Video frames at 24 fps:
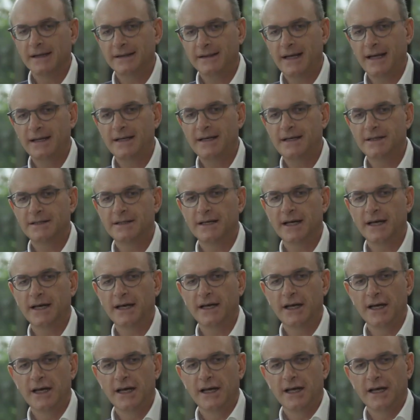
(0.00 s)
That is
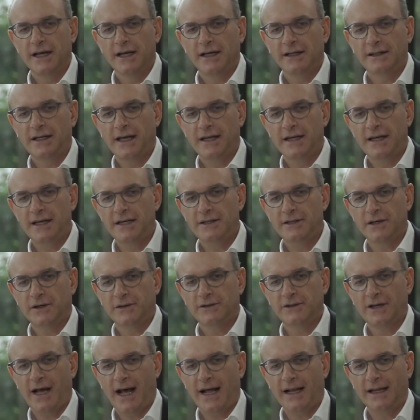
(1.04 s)
our
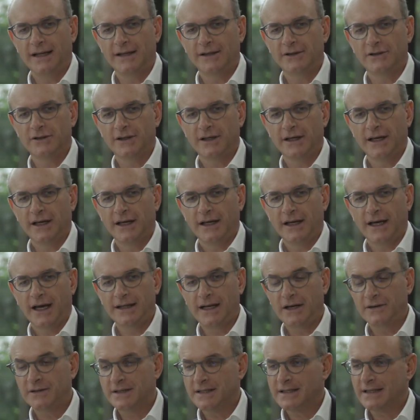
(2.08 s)
challenge.
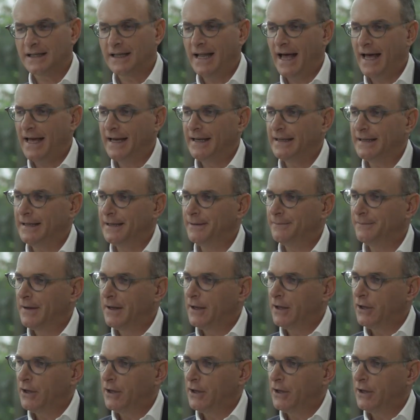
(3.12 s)
And on this line,